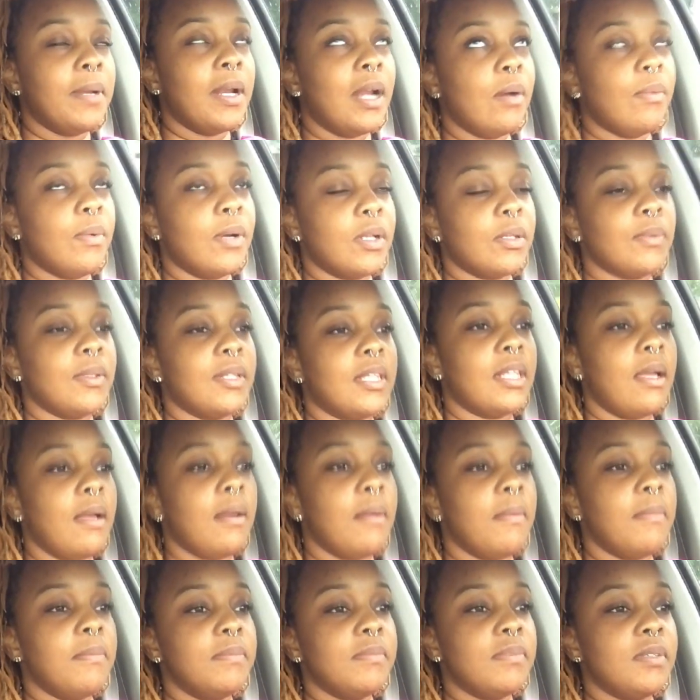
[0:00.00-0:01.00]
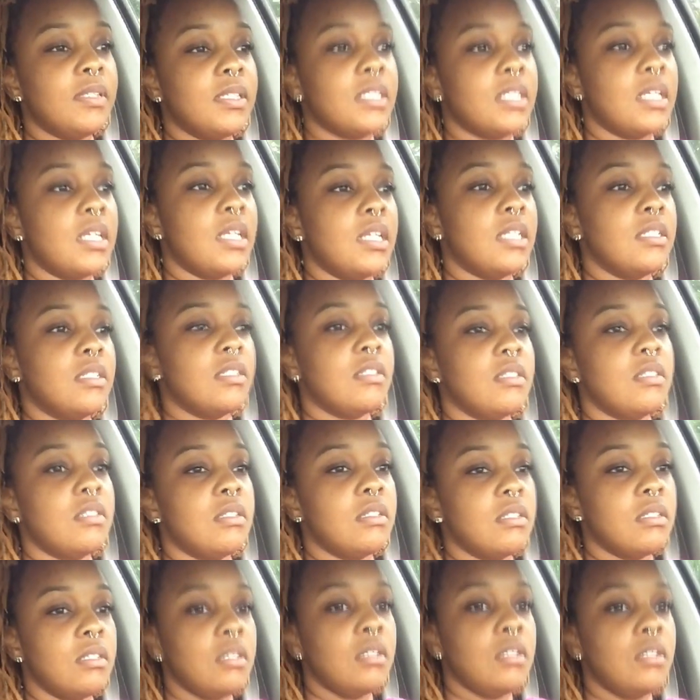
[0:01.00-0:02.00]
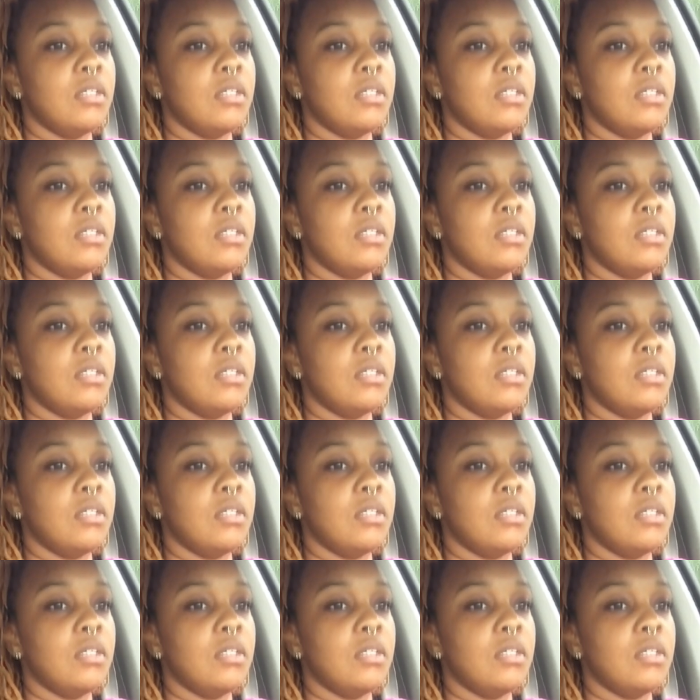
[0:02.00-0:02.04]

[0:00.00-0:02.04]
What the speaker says: and I worked with them since